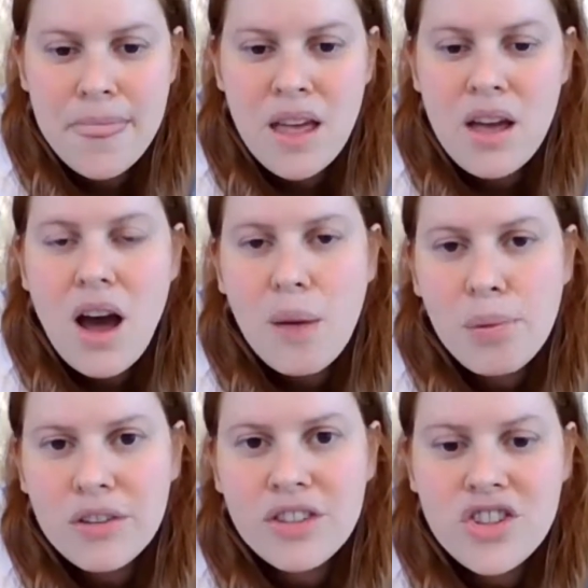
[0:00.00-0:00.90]
A person
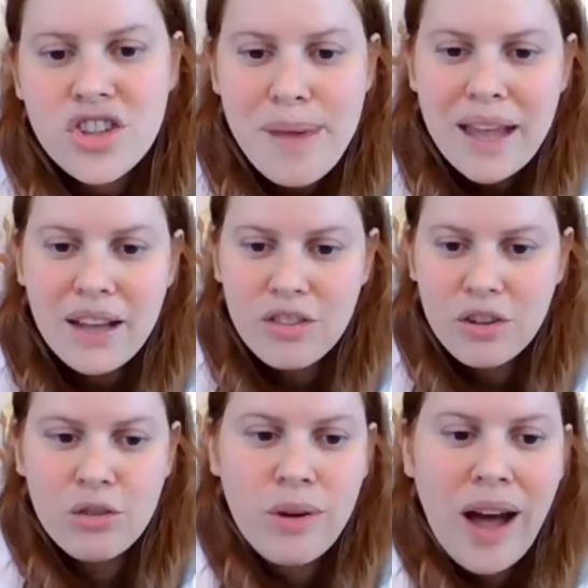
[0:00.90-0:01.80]
should make their
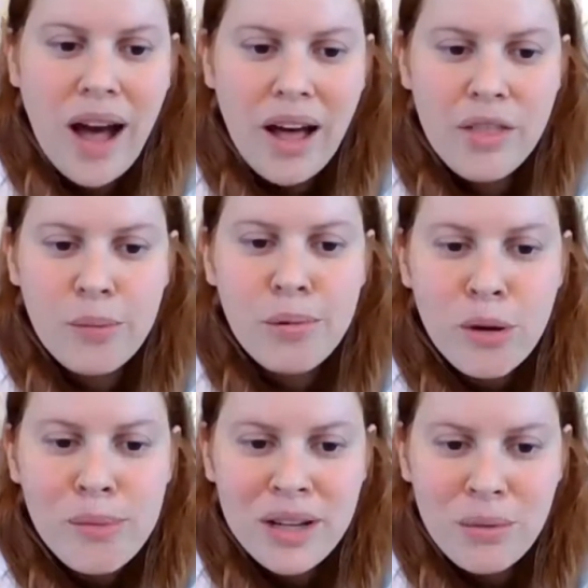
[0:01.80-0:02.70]
sukkah, their permanent
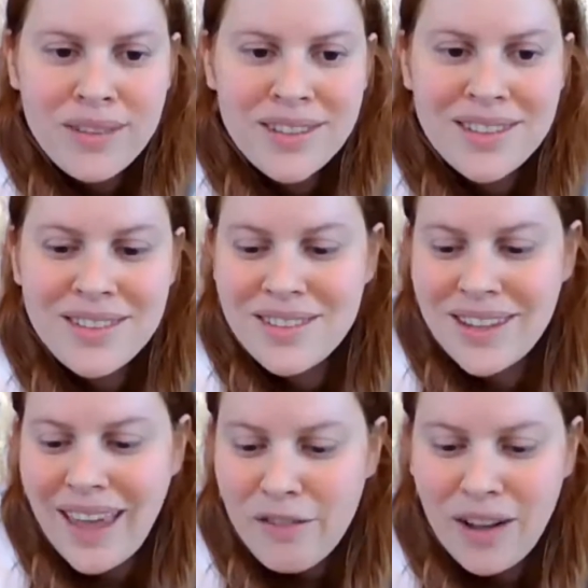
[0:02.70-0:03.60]
residence,
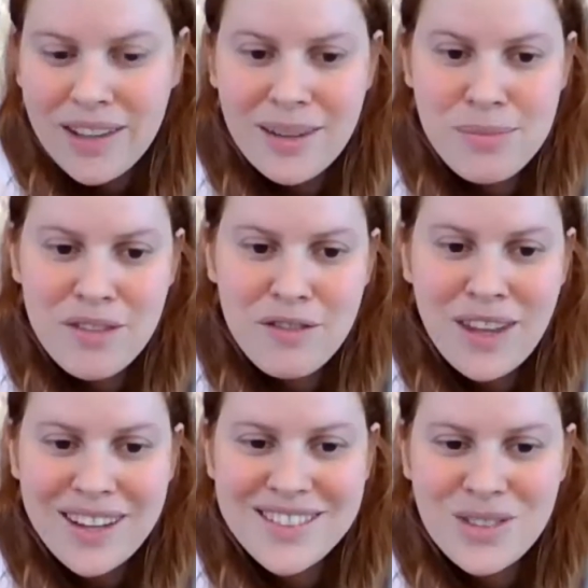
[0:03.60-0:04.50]
keva, something
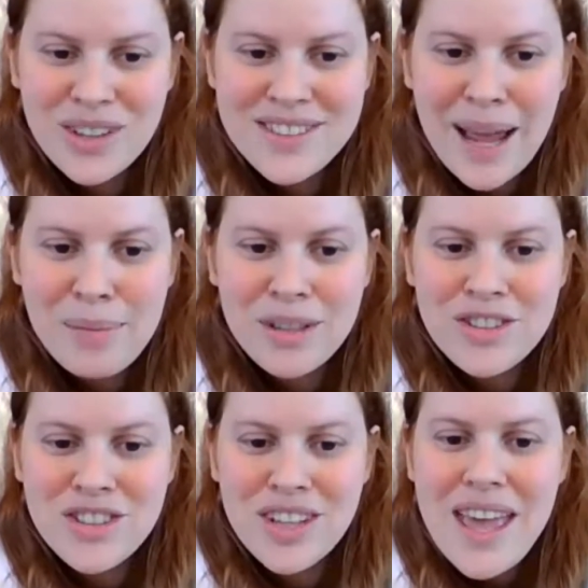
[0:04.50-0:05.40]
fixed or established,
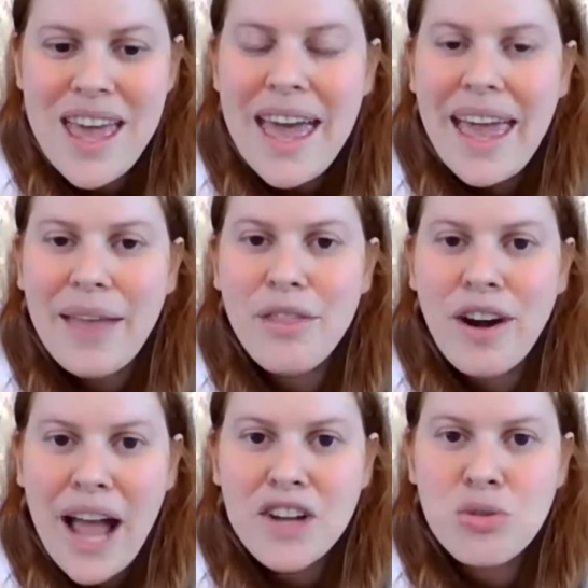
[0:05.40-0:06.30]
and their
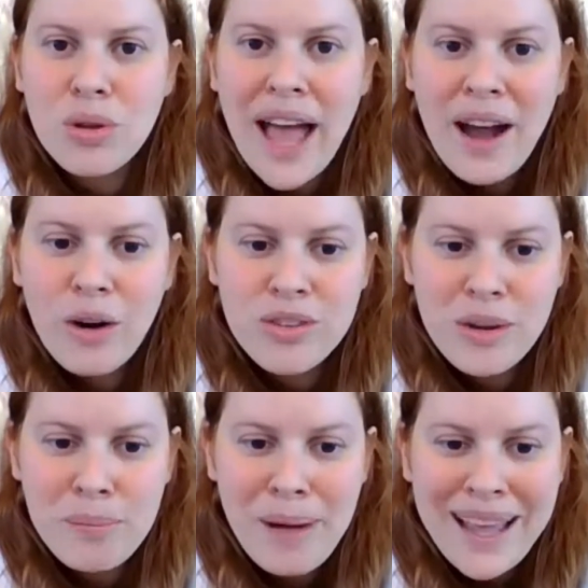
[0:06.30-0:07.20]
actual house, their
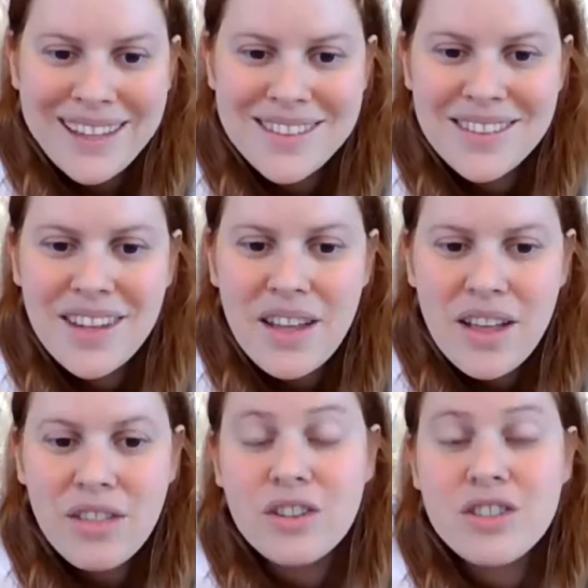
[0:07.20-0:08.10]
bayit,
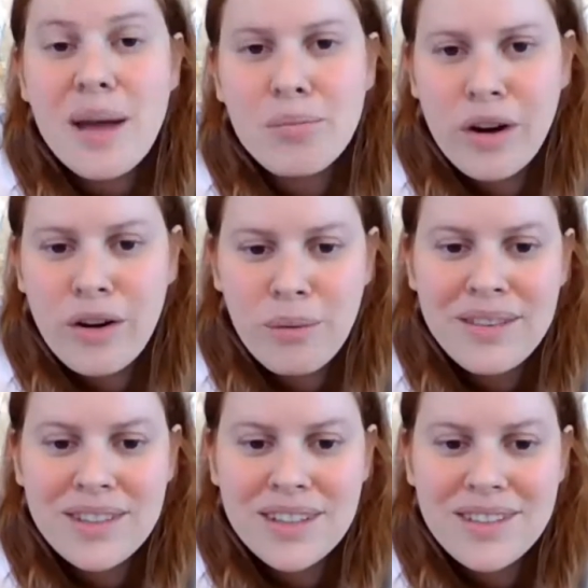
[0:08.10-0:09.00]
their temporary
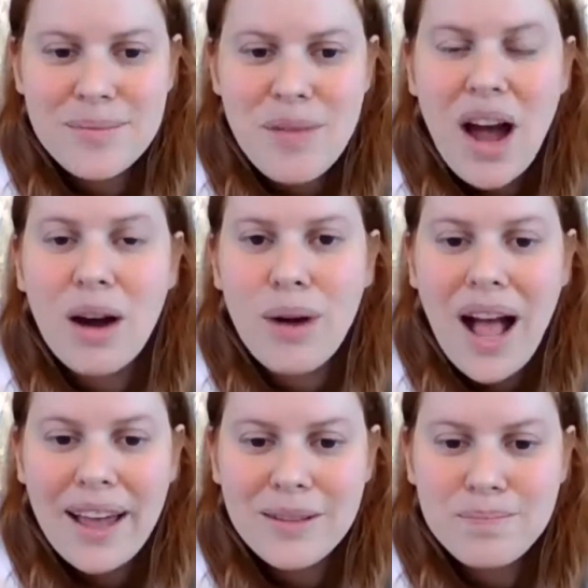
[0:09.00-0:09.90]
residence,
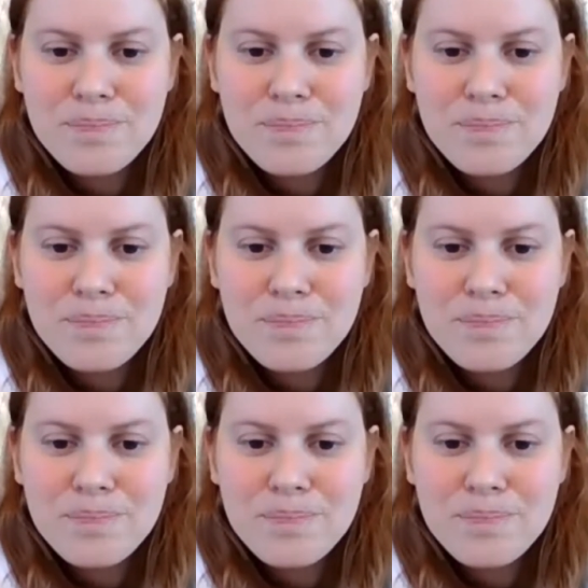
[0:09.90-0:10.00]
arai.